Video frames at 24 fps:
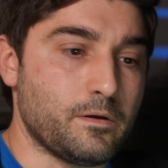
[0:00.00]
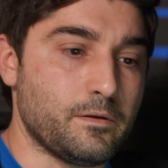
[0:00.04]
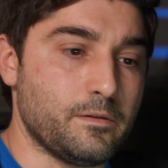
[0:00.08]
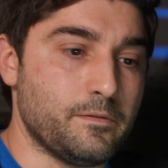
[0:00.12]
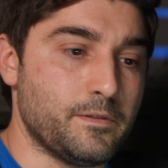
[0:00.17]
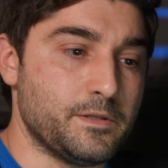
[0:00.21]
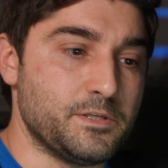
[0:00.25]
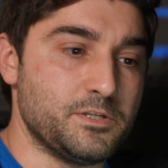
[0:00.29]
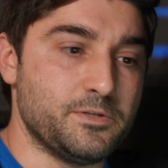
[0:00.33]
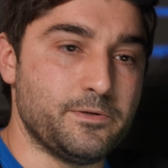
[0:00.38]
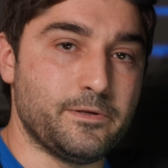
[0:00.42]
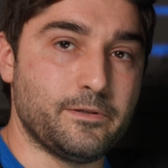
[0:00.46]

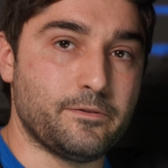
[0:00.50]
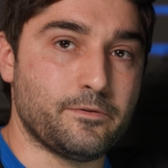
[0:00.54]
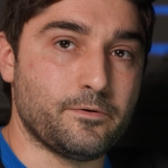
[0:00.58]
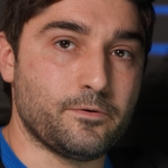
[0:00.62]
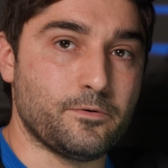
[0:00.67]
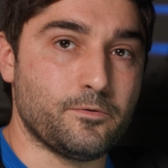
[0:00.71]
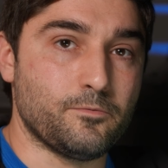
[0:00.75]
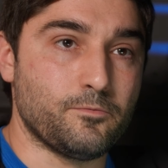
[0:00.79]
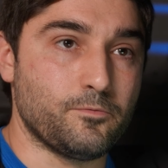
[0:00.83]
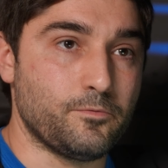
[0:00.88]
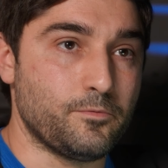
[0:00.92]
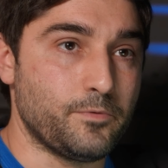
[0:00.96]
And then you
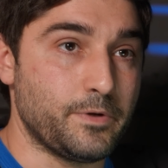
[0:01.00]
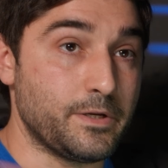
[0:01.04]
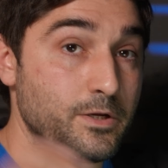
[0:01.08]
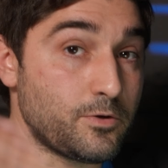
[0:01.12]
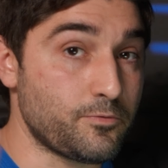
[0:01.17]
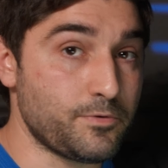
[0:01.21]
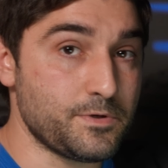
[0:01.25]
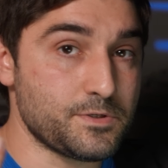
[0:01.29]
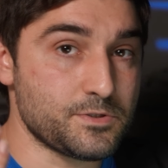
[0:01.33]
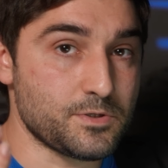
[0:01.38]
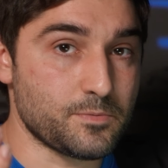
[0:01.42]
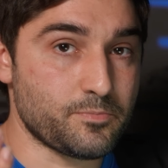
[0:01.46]
either
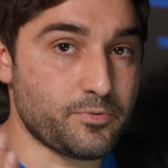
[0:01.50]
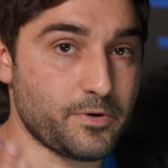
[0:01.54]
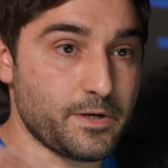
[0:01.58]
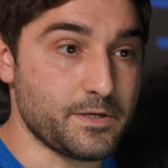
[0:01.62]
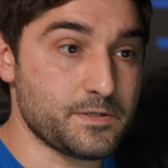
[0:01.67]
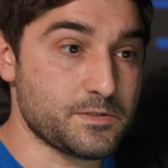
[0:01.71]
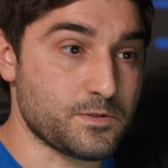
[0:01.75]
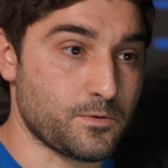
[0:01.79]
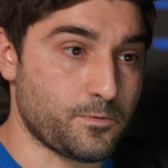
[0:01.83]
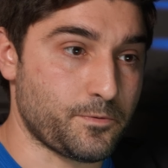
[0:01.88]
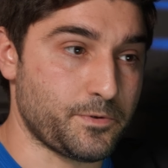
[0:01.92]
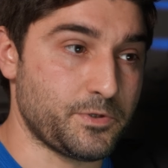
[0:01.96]
increase your
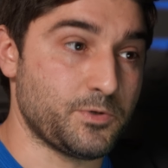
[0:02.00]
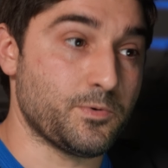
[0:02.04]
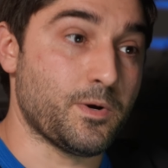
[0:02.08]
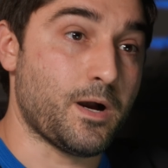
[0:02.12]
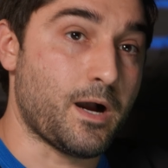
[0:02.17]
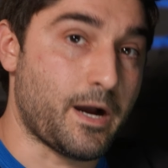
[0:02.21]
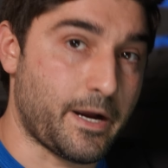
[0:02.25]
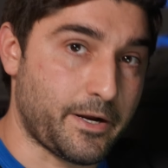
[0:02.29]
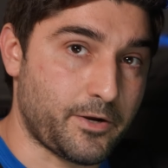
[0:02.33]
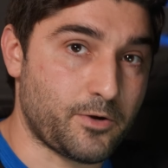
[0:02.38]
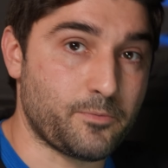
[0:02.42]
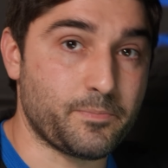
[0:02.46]
price or you
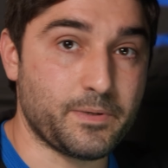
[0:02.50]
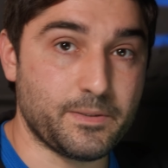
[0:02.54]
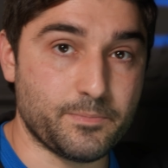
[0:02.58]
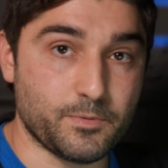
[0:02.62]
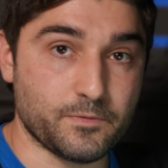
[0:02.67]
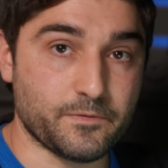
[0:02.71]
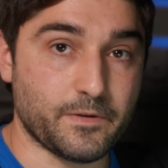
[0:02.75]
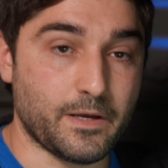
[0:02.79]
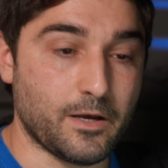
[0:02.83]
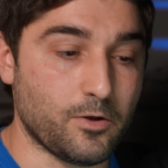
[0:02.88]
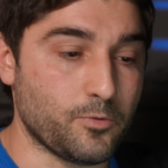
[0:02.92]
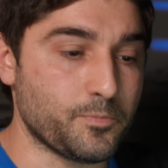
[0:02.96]
hire
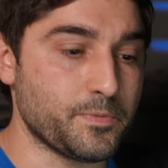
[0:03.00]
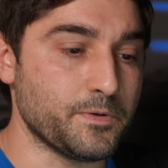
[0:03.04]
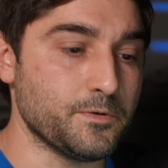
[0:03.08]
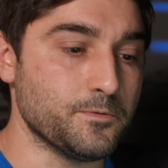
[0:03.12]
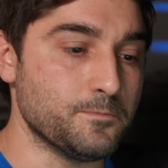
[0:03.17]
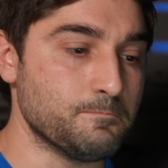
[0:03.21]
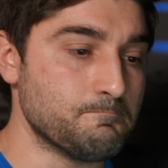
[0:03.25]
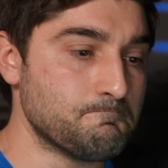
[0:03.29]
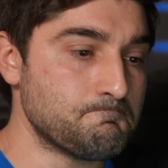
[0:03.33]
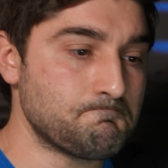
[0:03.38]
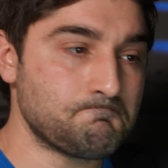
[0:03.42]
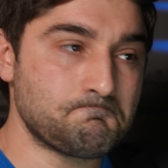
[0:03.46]
people to help you.